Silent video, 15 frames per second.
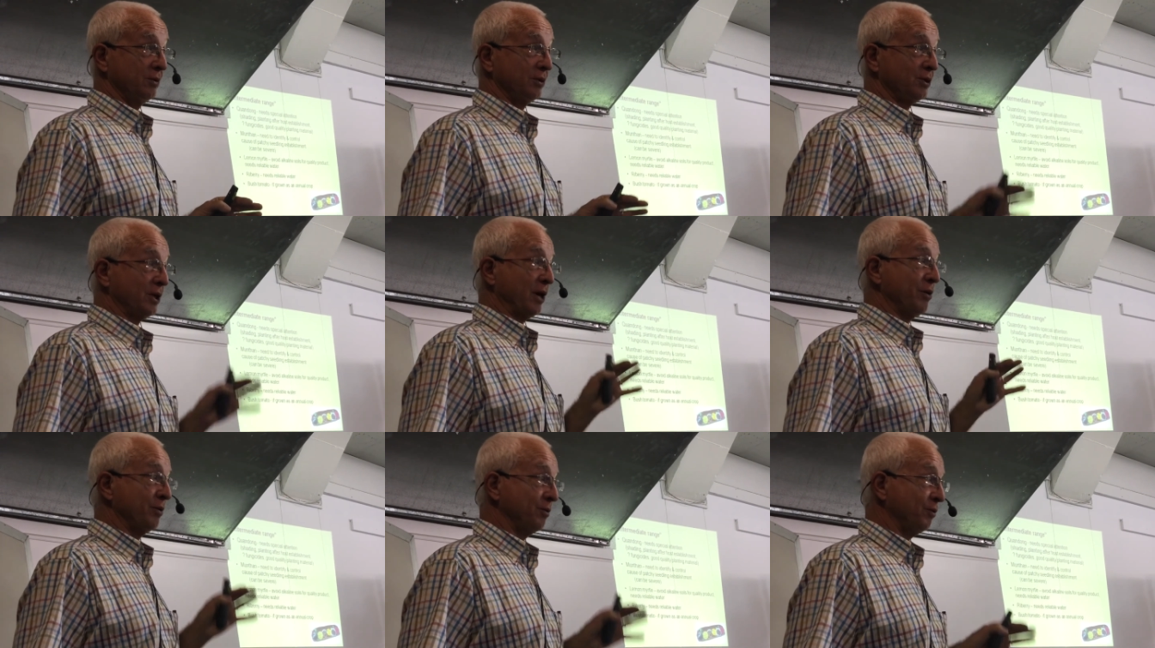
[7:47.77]

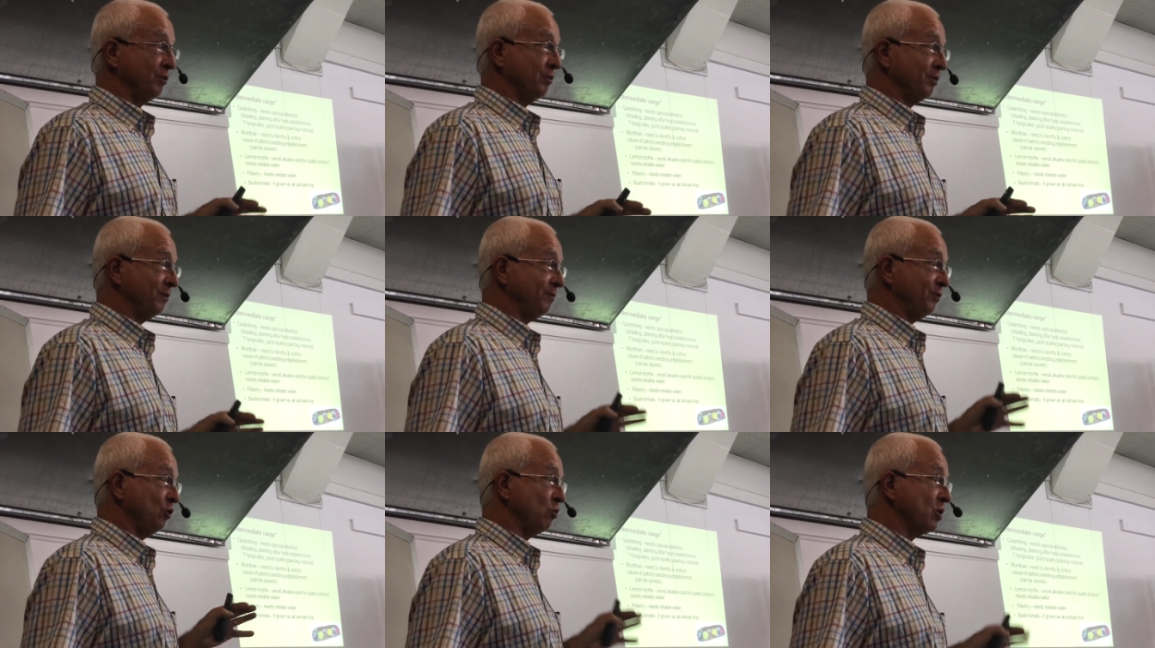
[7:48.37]
So
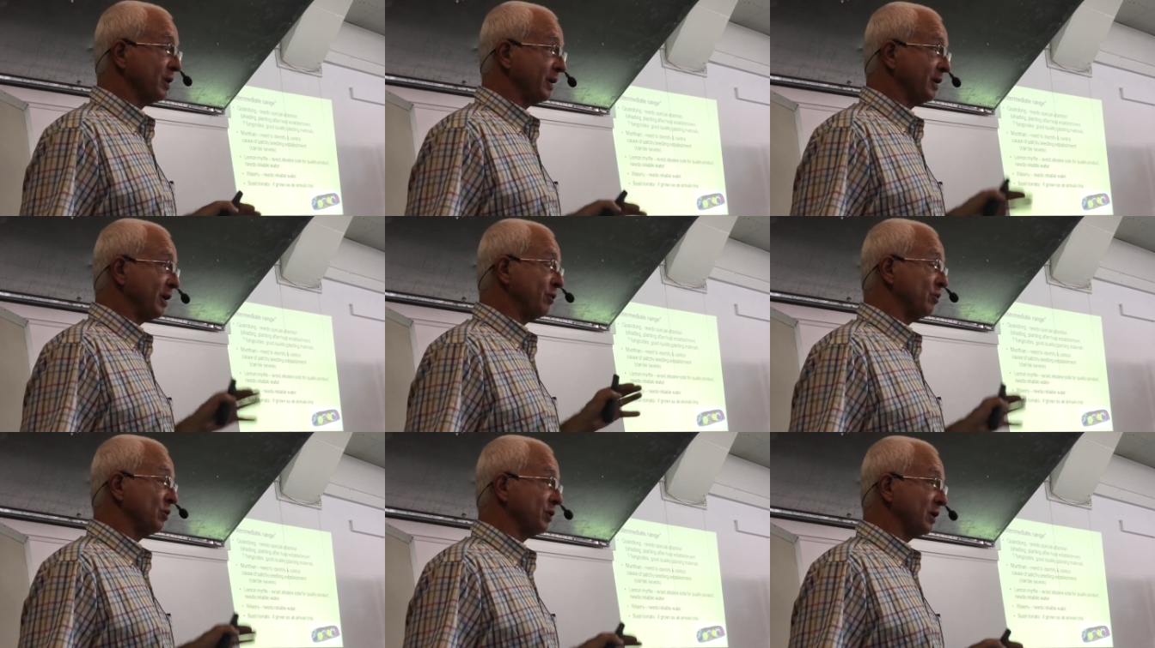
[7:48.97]
if you want to
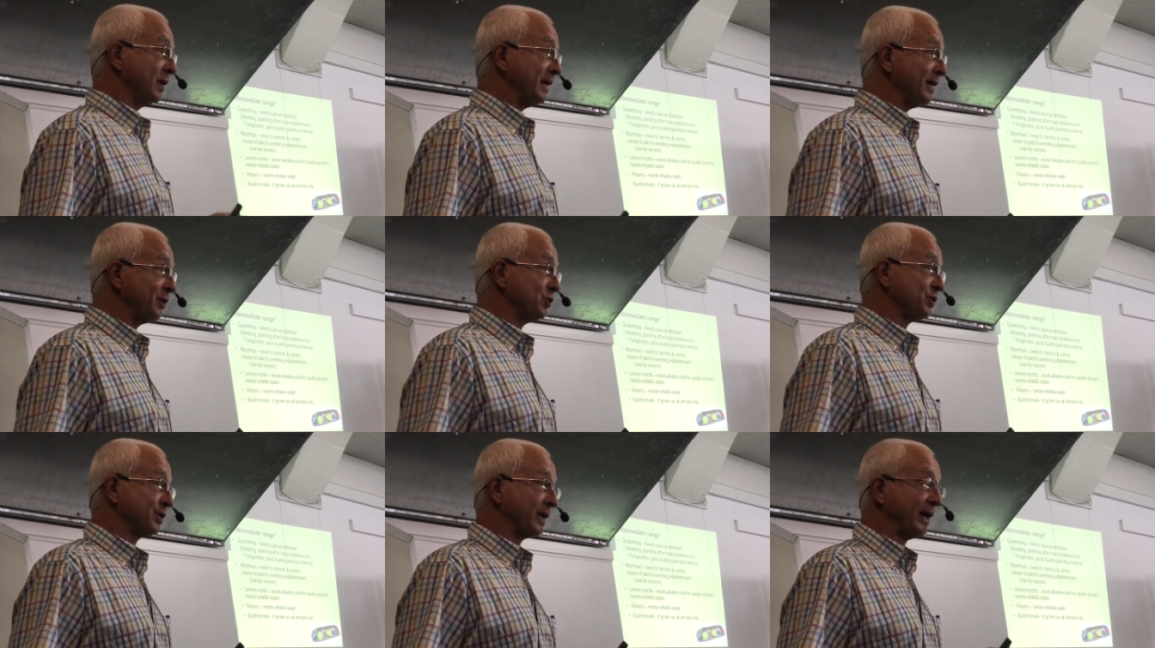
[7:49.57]
go on a
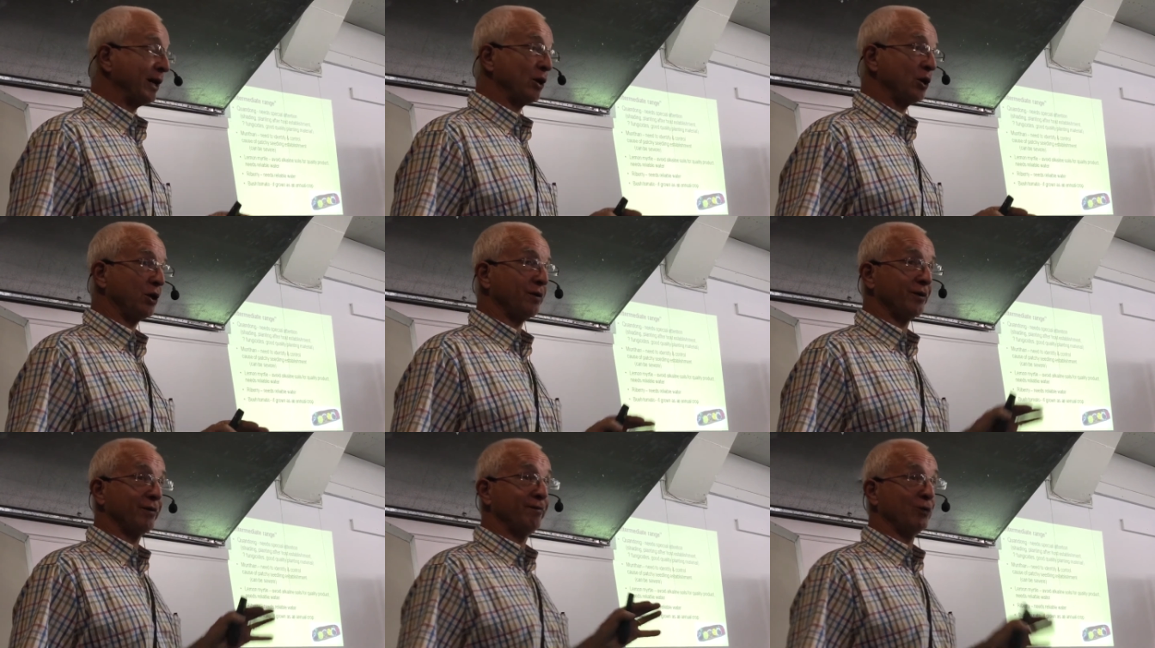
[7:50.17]
large scale, I
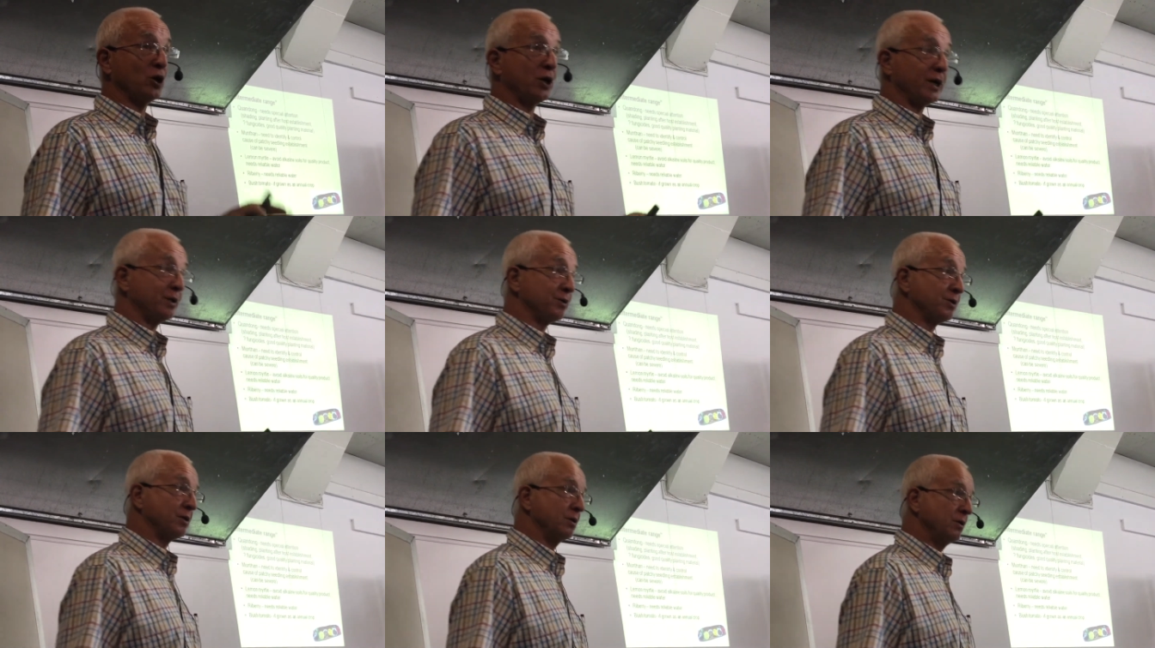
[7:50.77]
would
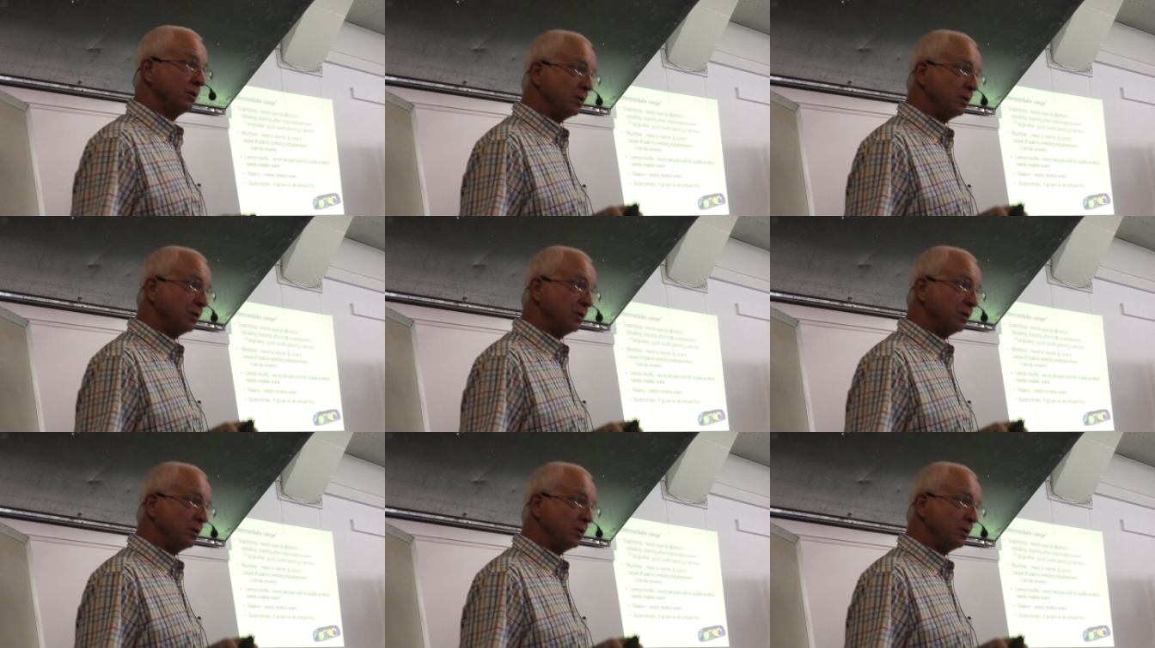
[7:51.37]
advise